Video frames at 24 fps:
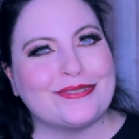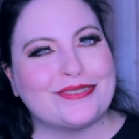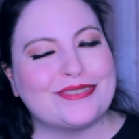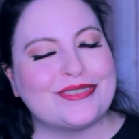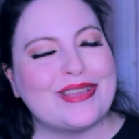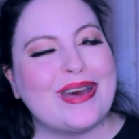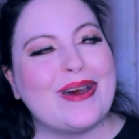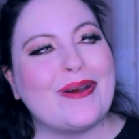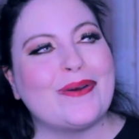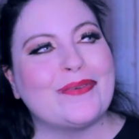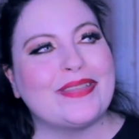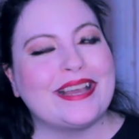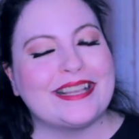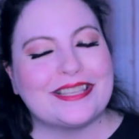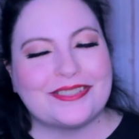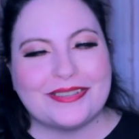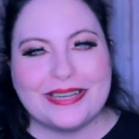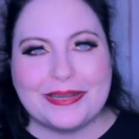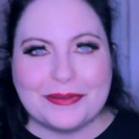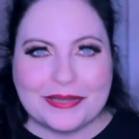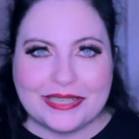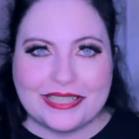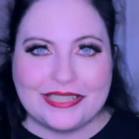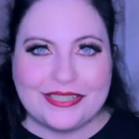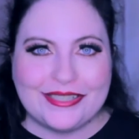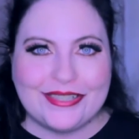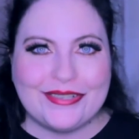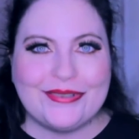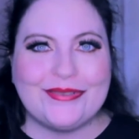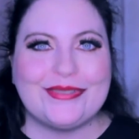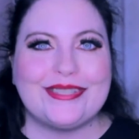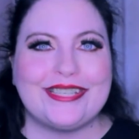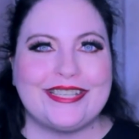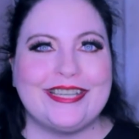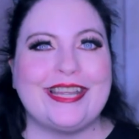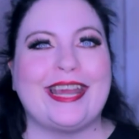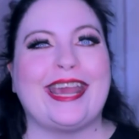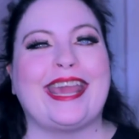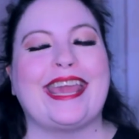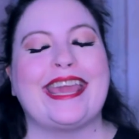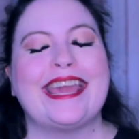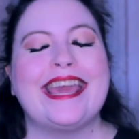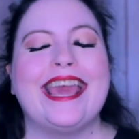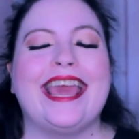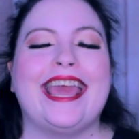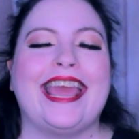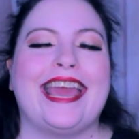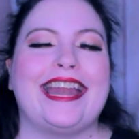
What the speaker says: So that's what I'm going to do today.